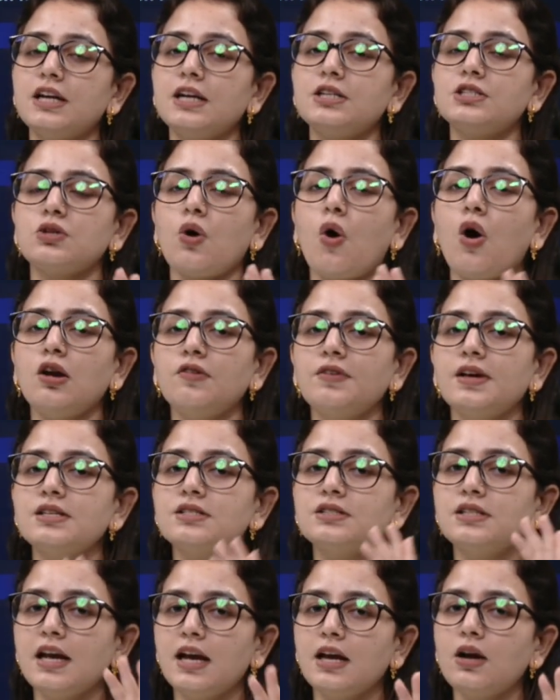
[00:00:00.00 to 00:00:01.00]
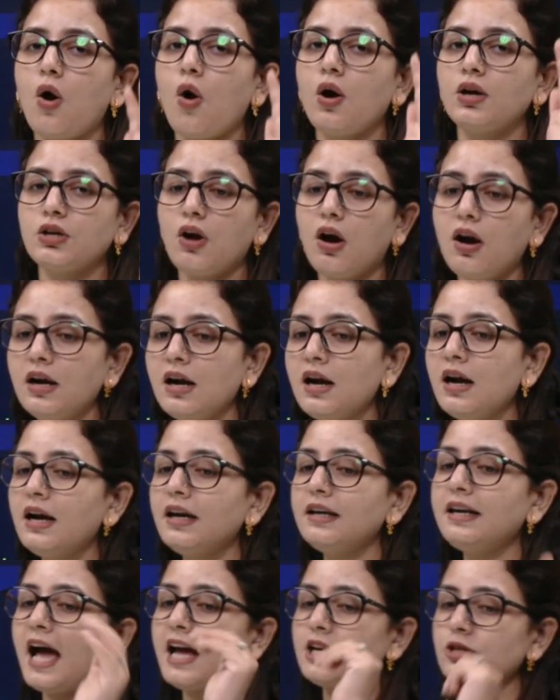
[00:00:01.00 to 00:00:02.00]
It's always there on your
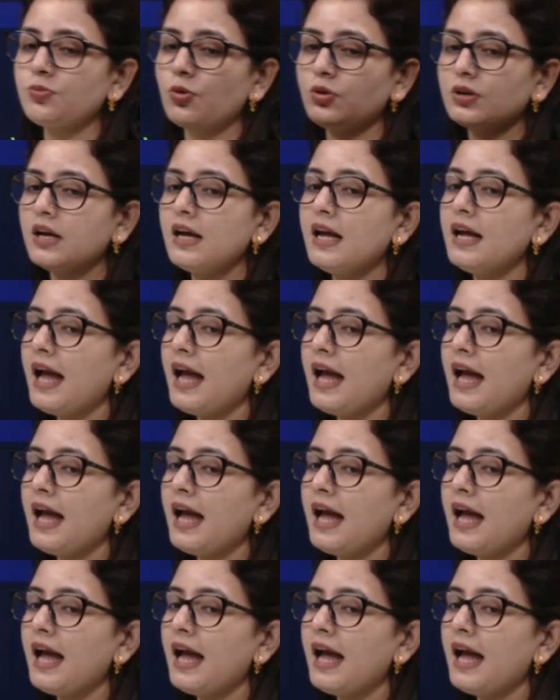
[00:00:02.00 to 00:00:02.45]
dashboard.